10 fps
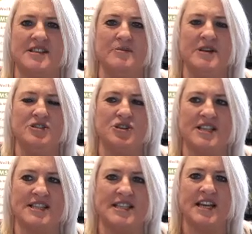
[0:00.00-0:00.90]
I'm
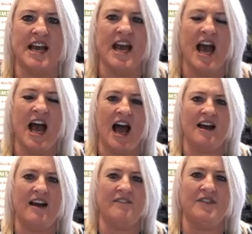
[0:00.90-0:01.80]
interested,
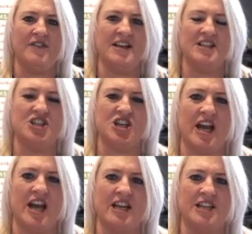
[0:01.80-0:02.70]
have things
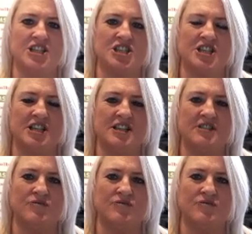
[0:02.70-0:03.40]
changed in